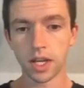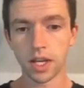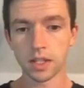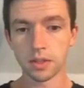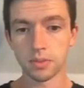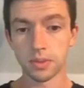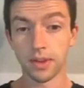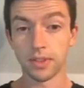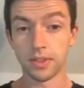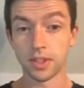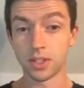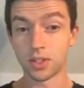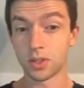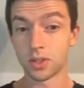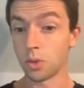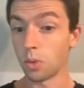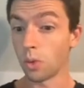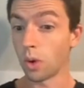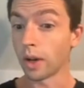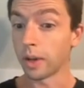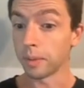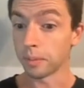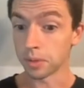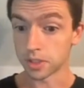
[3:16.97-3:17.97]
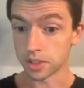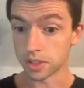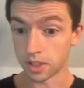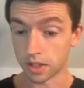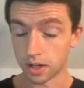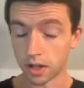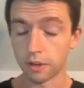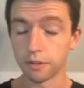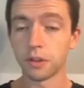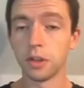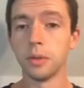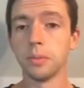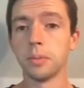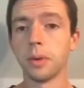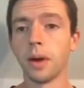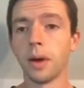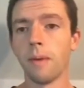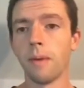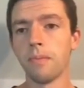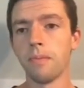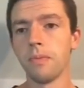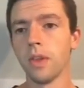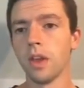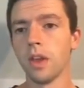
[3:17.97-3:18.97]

Because we have this 20% off coupon.